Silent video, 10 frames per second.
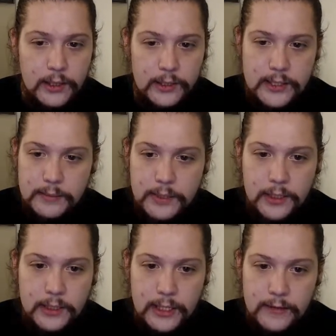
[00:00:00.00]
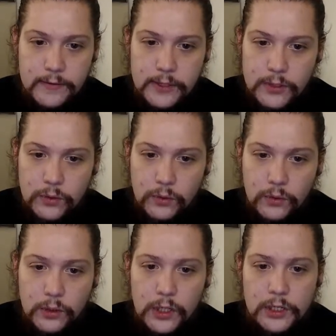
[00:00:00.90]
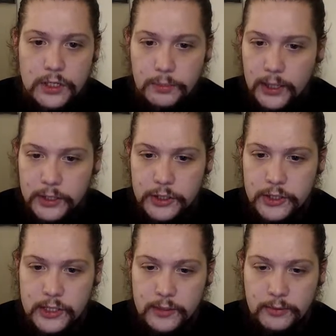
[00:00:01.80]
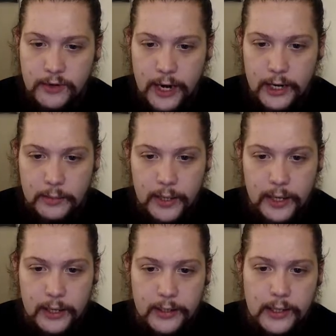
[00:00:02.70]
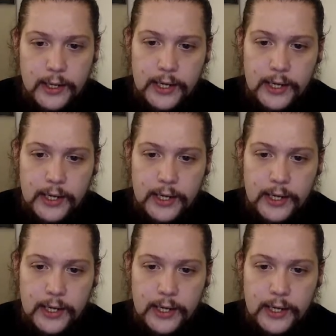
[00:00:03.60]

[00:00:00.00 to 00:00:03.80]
except to leave the school, to plunge into the frying pan,